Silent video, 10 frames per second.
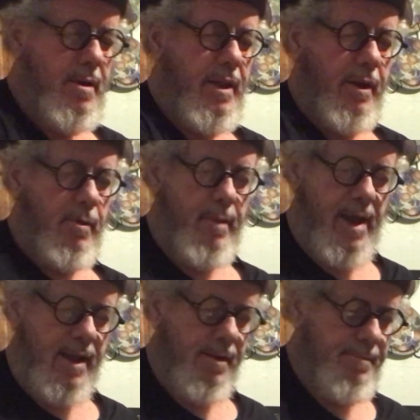that you're
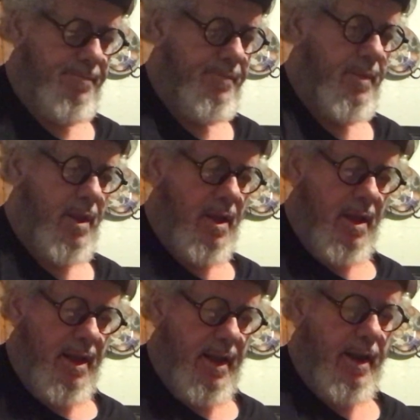making
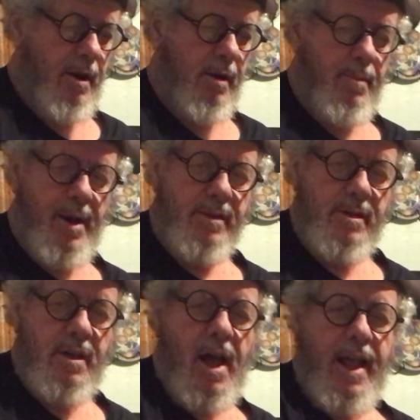here about the
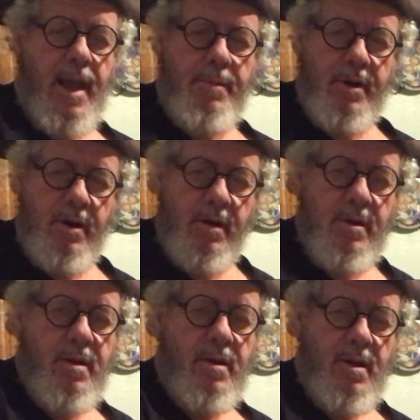diameter
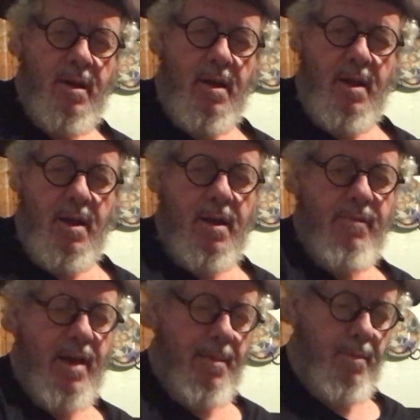of
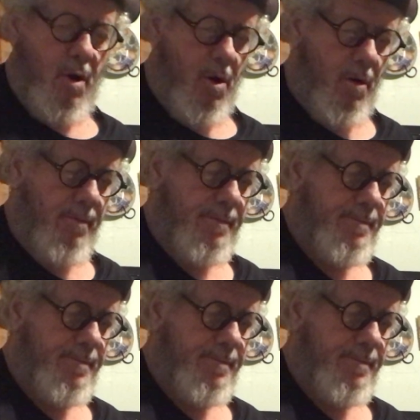that ball.